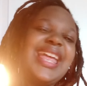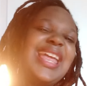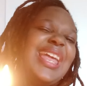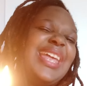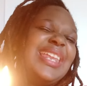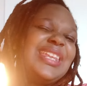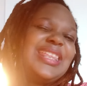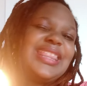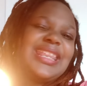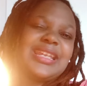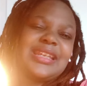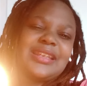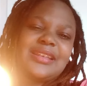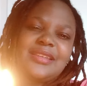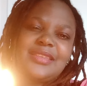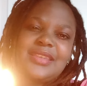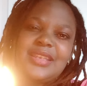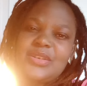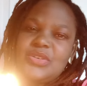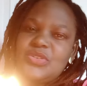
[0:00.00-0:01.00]
anything
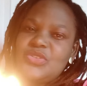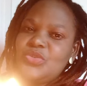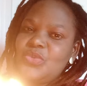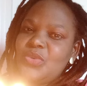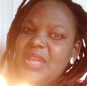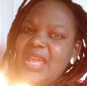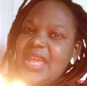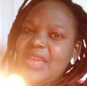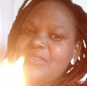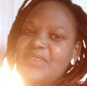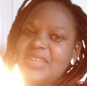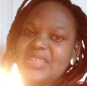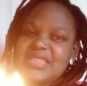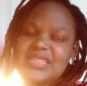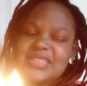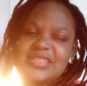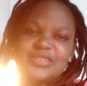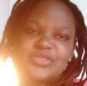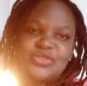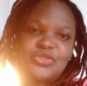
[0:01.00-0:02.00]
that you ever
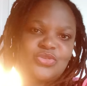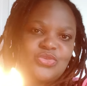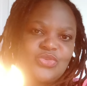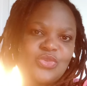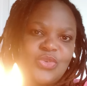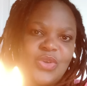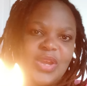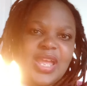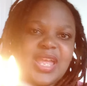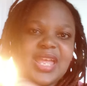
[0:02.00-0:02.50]
did to